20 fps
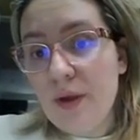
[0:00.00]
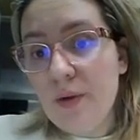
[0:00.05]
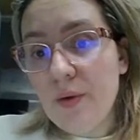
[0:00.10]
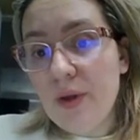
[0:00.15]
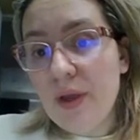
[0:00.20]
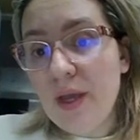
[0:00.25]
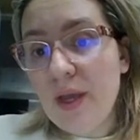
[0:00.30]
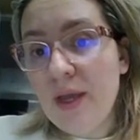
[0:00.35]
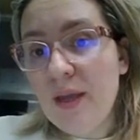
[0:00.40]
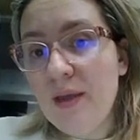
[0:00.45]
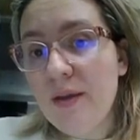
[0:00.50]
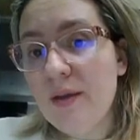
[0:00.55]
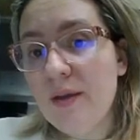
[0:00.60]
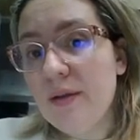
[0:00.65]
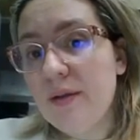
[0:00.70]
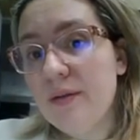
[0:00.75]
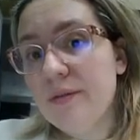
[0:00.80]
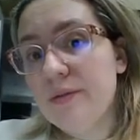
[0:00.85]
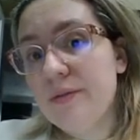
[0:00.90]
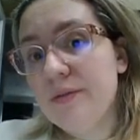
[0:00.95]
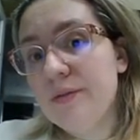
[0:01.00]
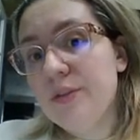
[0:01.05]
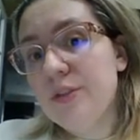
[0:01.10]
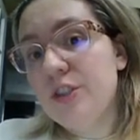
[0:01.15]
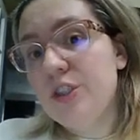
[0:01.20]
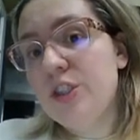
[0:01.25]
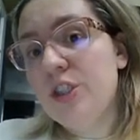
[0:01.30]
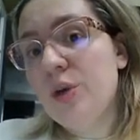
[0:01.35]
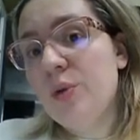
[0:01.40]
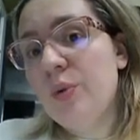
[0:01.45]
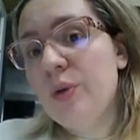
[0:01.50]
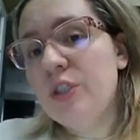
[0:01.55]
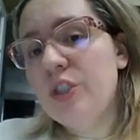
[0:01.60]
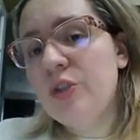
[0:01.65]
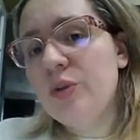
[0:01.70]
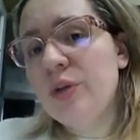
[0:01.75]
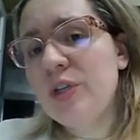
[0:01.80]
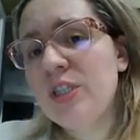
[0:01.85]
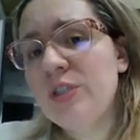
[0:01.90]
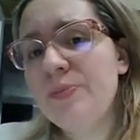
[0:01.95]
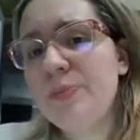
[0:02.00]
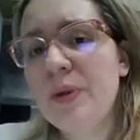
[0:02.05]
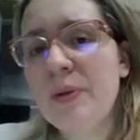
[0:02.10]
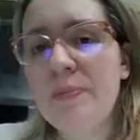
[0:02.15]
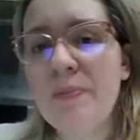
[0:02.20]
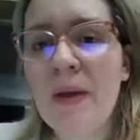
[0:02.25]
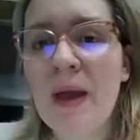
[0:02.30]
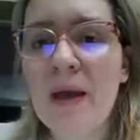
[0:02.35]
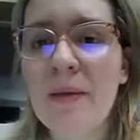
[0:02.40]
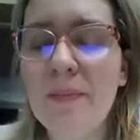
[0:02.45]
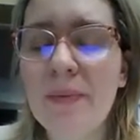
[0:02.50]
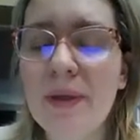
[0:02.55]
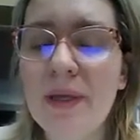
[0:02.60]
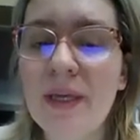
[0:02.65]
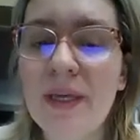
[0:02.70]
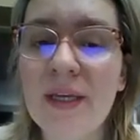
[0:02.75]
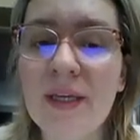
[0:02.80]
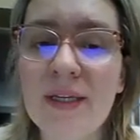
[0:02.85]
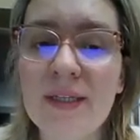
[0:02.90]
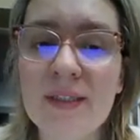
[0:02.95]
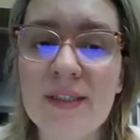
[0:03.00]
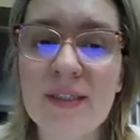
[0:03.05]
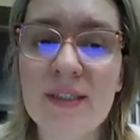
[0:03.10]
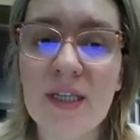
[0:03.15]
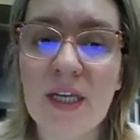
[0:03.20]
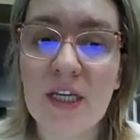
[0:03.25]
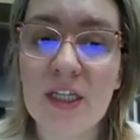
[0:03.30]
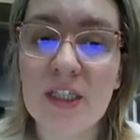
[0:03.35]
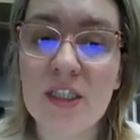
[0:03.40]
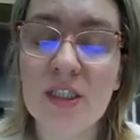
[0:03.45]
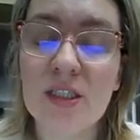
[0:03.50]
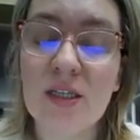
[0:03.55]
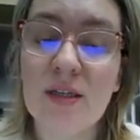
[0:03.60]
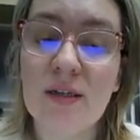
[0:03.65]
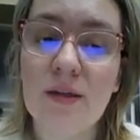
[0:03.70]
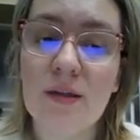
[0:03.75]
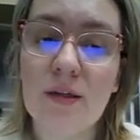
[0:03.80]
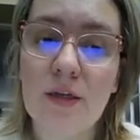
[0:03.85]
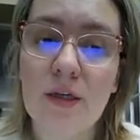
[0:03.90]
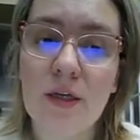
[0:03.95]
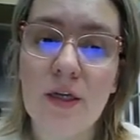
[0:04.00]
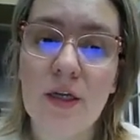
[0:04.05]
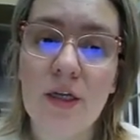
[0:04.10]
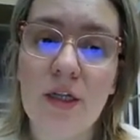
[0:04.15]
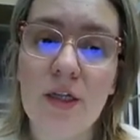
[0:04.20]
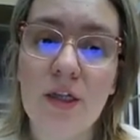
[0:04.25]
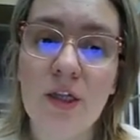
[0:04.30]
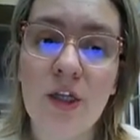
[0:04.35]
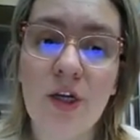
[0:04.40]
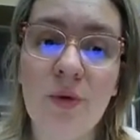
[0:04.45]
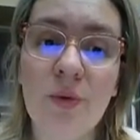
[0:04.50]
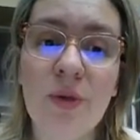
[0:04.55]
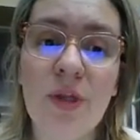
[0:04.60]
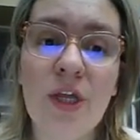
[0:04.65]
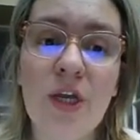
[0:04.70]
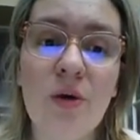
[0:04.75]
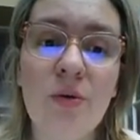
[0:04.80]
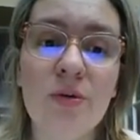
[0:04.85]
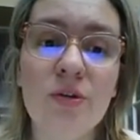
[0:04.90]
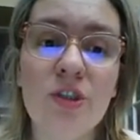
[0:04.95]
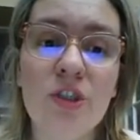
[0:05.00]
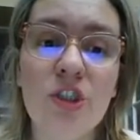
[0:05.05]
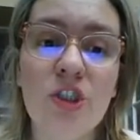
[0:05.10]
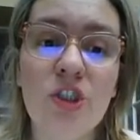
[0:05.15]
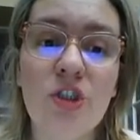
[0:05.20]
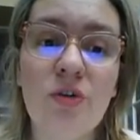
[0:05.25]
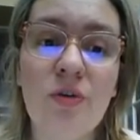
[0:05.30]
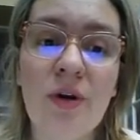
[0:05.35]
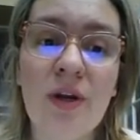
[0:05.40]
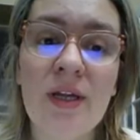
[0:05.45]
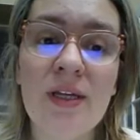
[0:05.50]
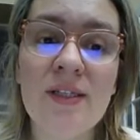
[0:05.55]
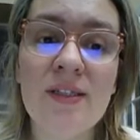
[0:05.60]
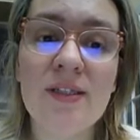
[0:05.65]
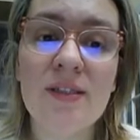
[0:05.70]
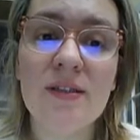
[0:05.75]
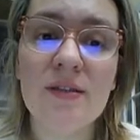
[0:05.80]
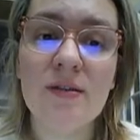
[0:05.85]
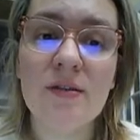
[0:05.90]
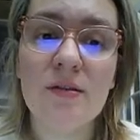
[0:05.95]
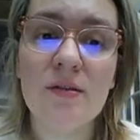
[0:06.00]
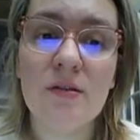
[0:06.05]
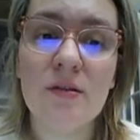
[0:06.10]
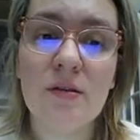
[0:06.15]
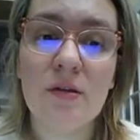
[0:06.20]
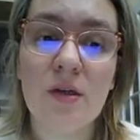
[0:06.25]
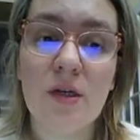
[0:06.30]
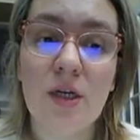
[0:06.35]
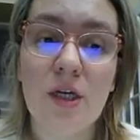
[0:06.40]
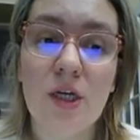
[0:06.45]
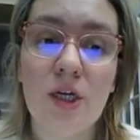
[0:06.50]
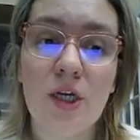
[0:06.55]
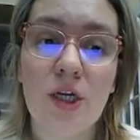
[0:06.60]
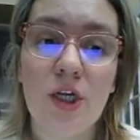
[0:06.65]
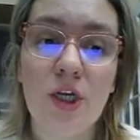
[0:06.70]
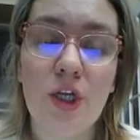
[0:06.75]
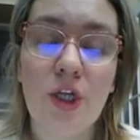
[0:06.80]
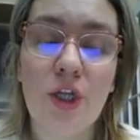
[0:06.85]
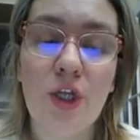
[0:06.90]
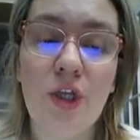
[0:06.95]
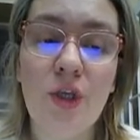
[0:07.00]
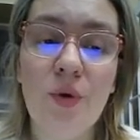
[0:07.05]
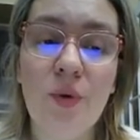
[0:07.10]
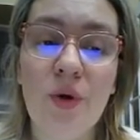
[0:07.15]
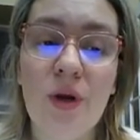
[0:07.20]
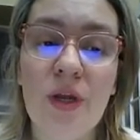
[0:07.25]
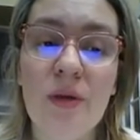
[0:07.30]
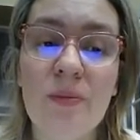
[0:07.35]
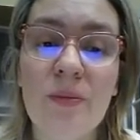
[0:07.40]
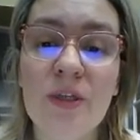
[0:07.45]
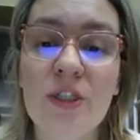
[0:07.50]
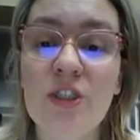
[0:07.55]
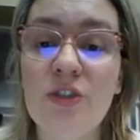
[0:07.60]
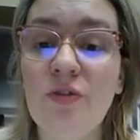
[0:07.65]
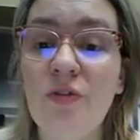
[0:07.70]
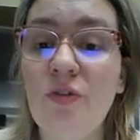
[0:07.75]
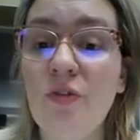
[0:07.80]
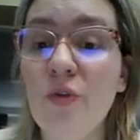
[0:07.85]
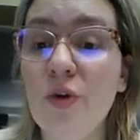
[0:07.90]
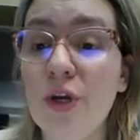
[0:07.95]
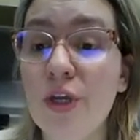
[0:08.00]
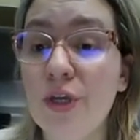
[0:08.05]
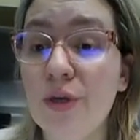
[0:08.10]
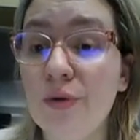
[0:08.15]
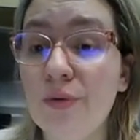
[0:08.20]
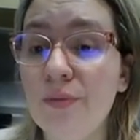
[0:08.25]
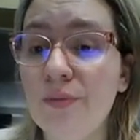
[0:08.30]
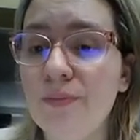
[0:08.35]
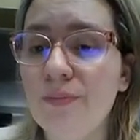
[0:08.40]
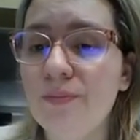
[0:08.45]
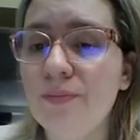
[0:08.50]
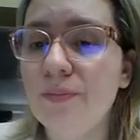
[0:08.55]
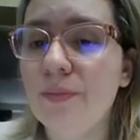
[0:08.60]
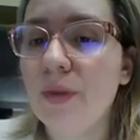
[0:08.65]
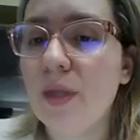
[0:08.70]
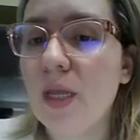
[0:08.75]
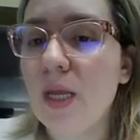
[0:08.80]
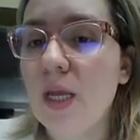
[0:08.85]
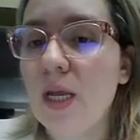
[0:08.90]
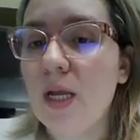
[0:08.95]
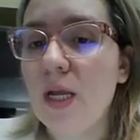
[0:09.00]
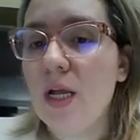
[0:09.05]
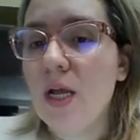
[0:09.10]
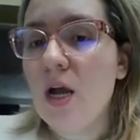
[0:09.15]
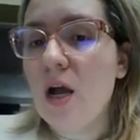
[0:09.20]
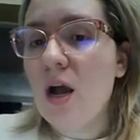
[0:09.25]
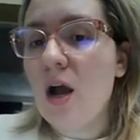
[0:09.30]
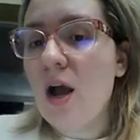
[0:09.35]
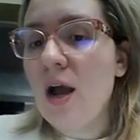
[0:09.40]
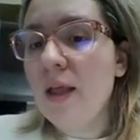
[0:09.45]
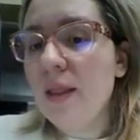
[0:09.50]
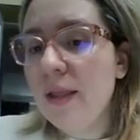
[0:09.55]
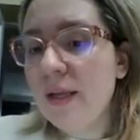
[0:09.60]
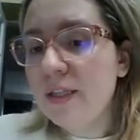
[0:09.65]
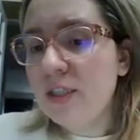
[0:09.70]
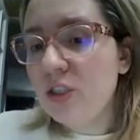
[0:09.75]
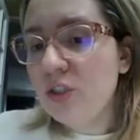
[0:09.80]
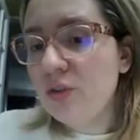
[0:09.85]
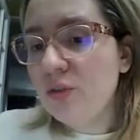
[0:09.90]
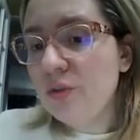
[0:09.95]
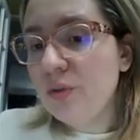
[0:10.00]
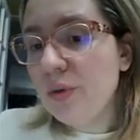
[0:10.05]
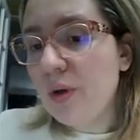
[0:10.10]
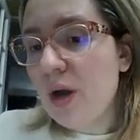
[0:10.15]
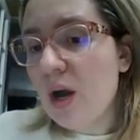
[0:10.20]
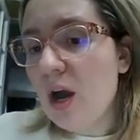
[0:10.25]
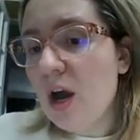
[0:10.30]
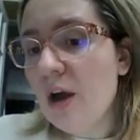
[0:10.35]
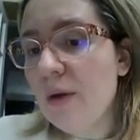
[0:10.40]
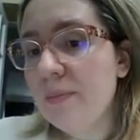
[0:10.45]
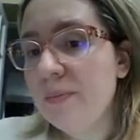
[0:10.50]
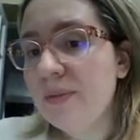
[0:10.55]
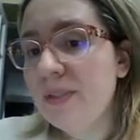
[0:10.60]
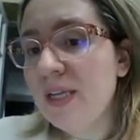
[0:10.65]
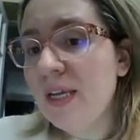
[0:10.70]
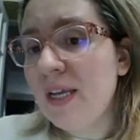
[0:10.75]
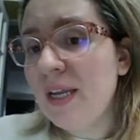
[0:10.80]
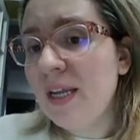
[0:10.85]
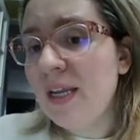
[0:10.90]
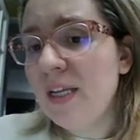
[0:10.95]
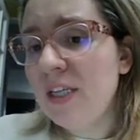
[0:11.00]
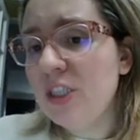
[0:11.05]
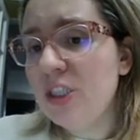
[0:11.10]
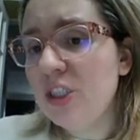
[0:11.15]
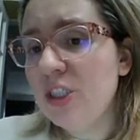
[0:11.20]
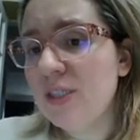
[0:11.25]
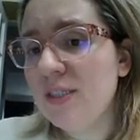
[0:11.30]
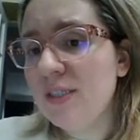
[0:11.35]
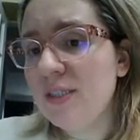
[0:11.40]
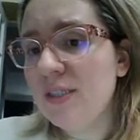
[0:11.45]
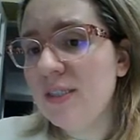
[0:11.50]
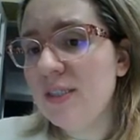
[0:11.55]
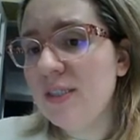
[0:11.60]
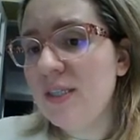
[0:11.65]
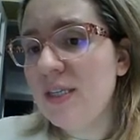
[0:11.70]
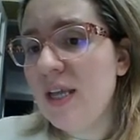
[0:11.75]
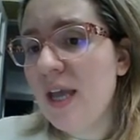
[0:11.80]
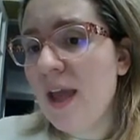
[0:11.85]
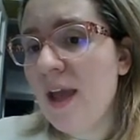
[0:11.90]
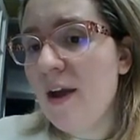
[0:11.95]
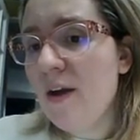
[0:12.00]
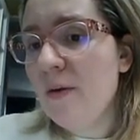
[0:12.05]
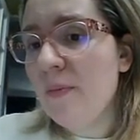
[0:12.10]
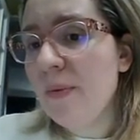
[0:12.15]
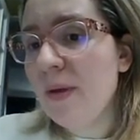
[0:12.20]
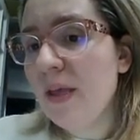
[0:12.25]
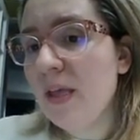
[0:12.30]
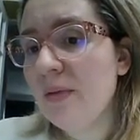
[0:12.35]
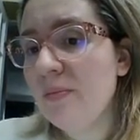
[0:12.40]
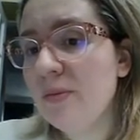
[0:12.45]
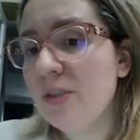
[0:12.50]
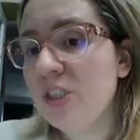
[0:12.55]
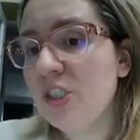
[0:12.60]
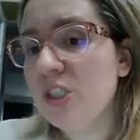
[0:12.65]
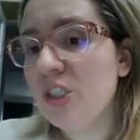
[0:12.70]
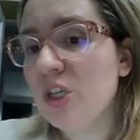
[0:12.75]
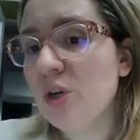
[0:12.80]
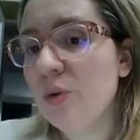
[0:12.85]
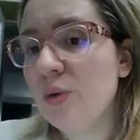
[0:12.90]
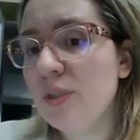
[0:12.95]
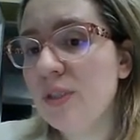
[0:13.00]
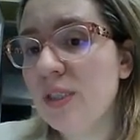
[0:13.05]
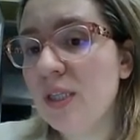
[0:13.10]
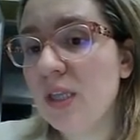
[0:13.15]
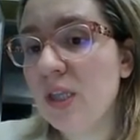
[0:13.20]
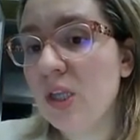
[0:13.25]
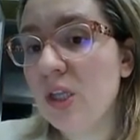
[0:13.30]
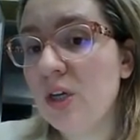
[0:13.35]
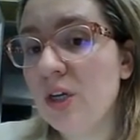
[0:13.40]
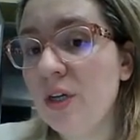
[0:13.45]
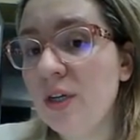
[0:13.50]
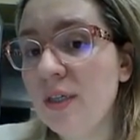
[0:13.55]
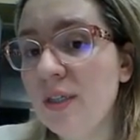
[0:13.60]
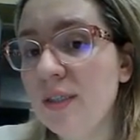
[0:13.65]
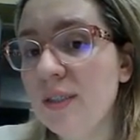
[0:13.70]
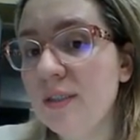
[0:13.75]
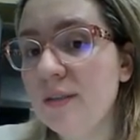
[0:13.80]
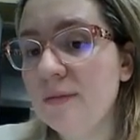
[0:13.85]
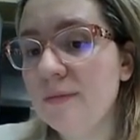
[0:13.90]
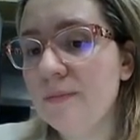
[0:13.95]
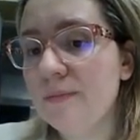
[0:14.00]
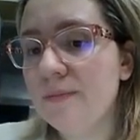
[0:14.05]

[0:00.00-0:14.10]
Okay, so what Trace Bitmap is, it's literally going to trace your image for you. I like to update it just to see how my image is going to look,